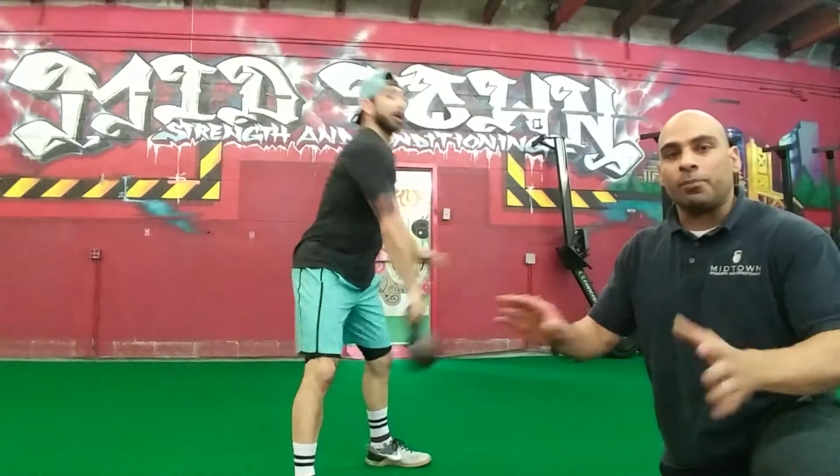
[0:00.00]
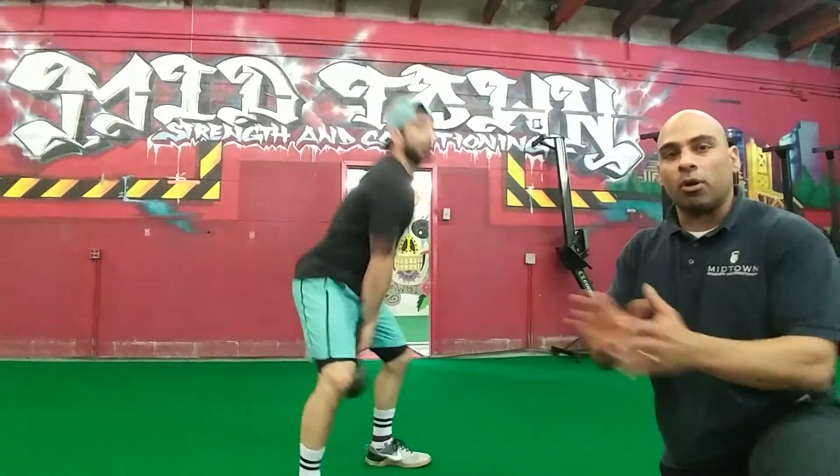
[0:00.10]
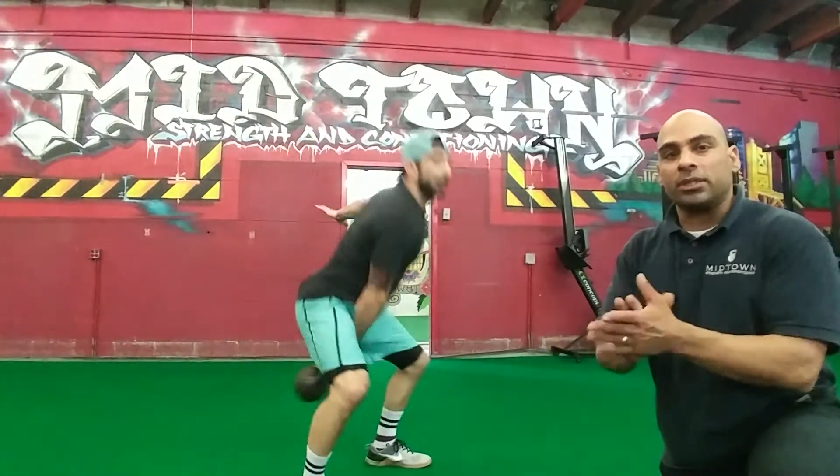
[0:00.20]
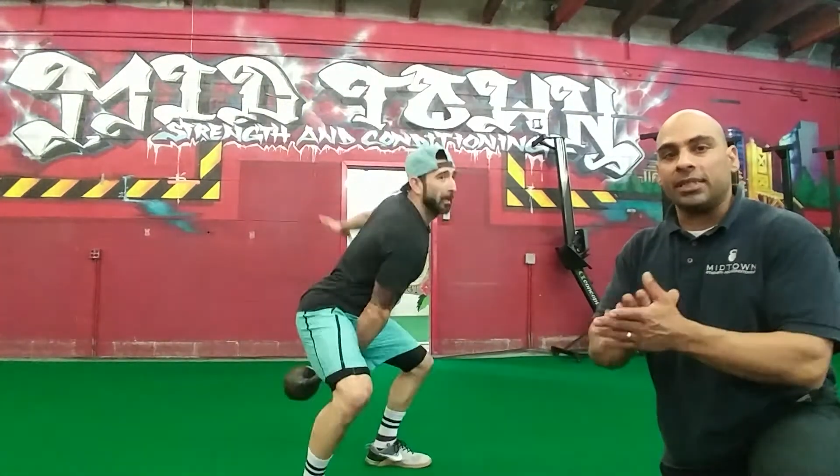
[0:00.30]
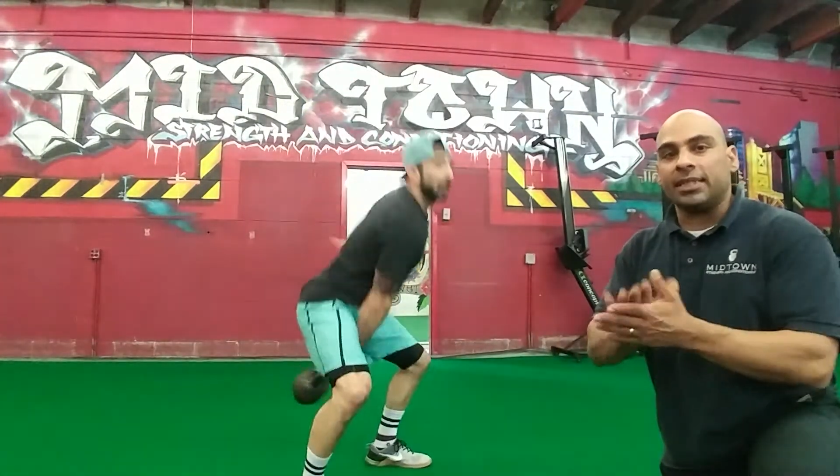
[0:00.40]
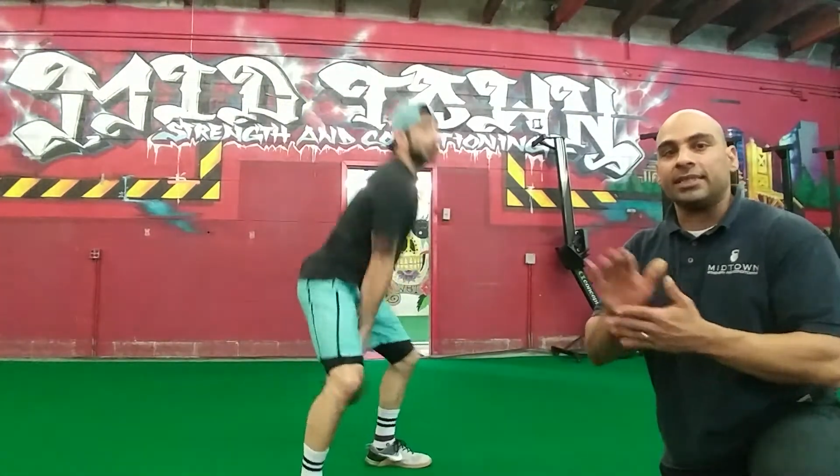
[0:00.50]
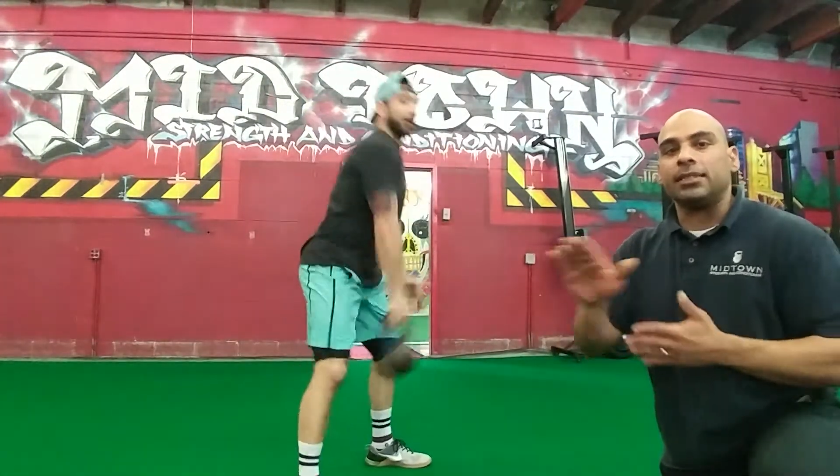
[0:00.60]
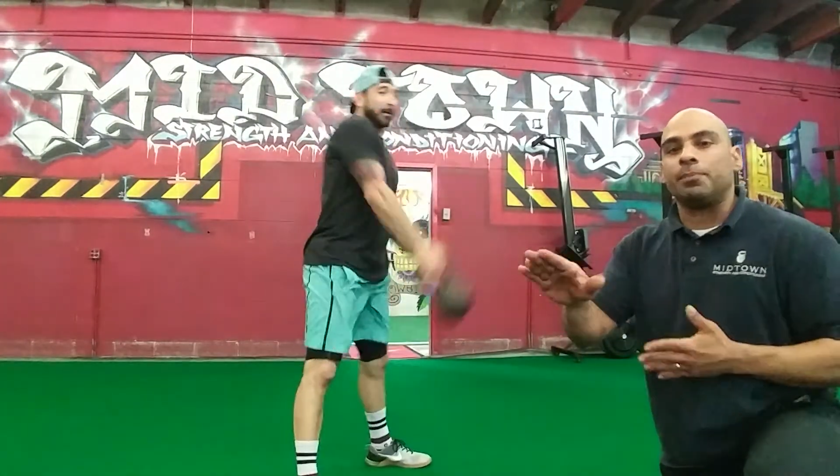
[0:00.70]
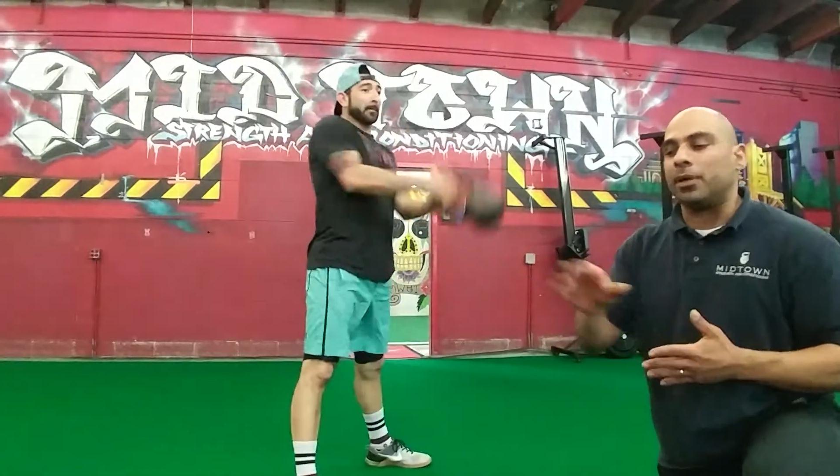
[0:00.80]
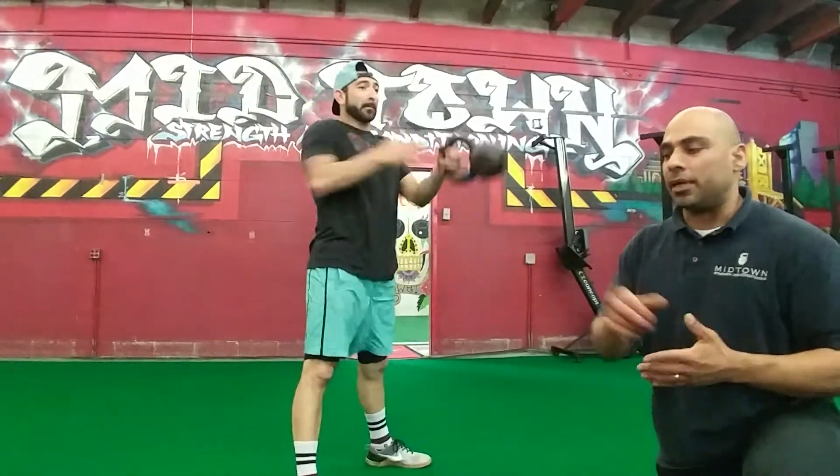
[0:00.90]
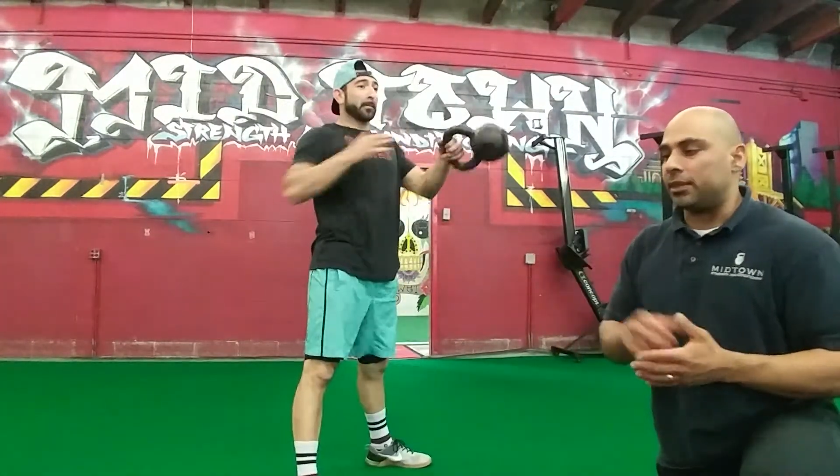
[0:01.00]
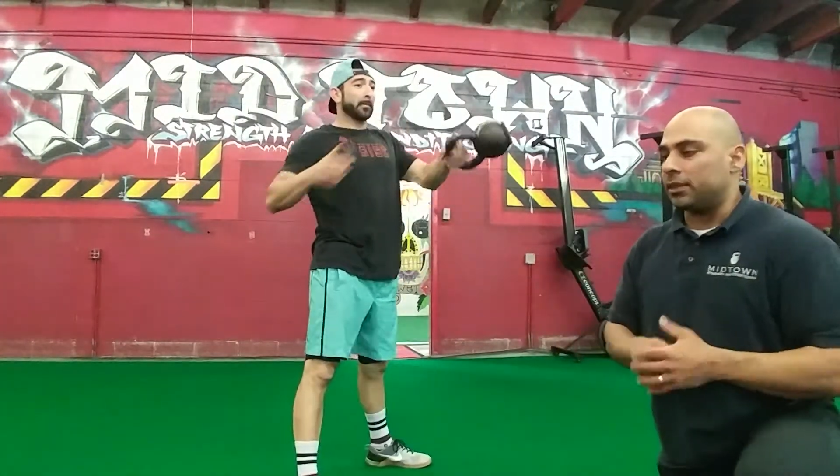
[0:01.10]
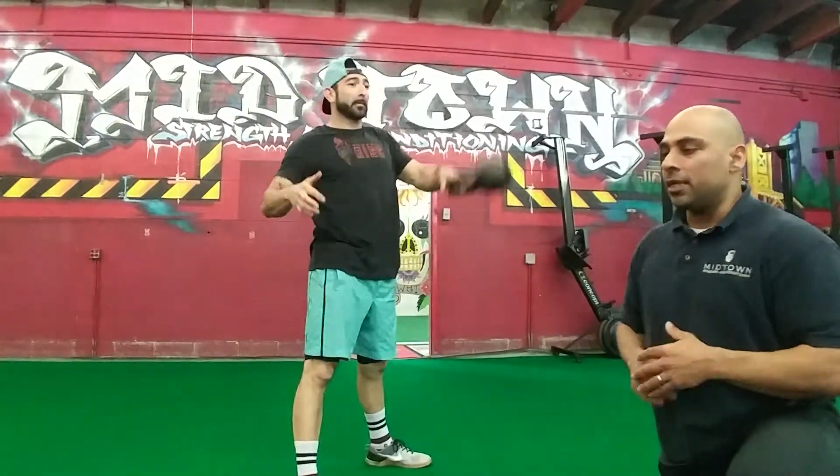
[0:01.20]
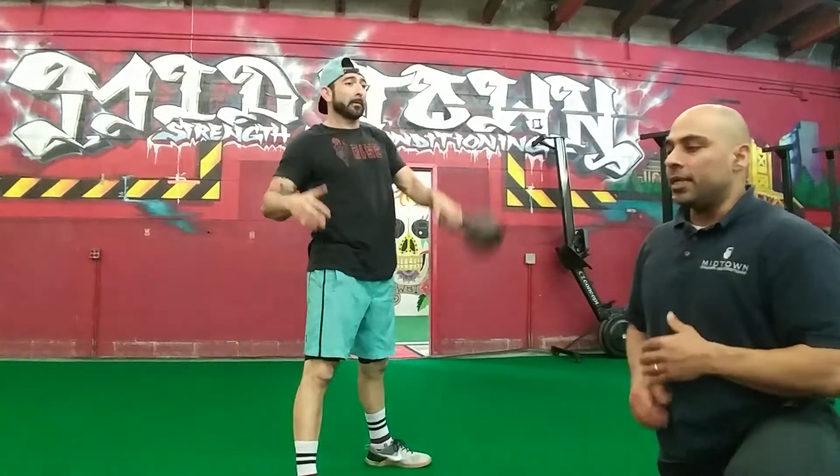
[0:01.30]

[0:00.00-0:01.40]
portion. This is the punch.